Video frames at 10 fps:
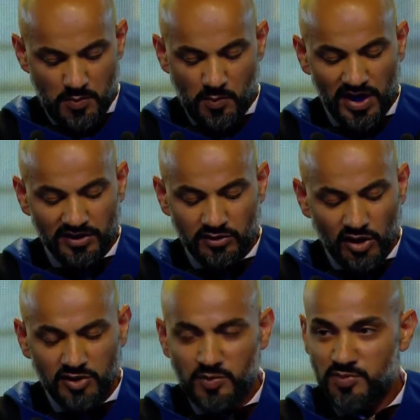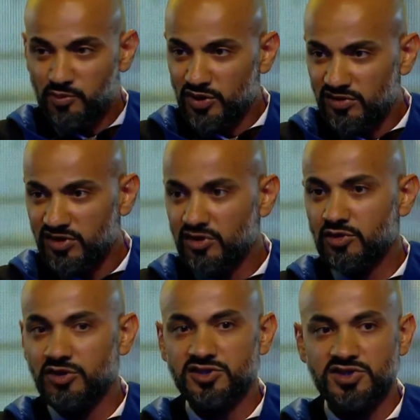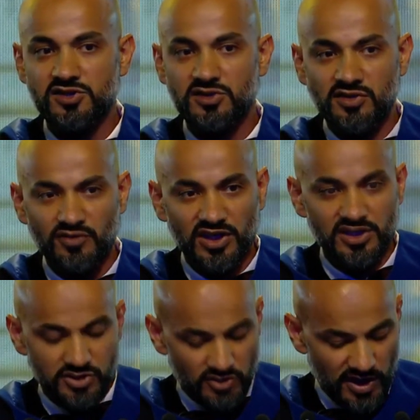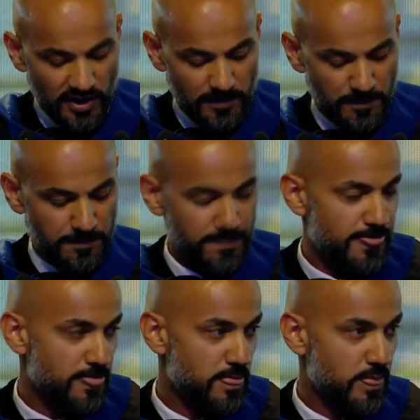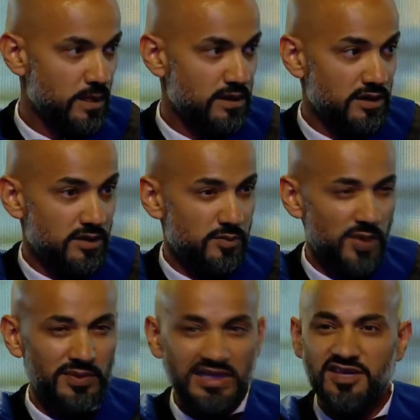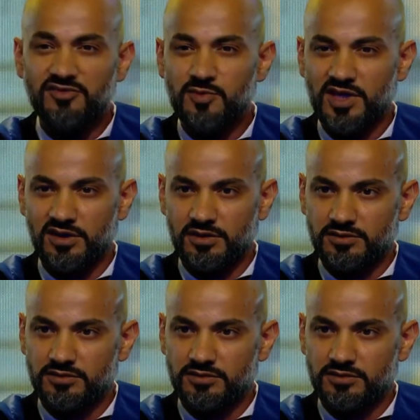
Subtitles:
might not be printed on your certificates today, but believe me,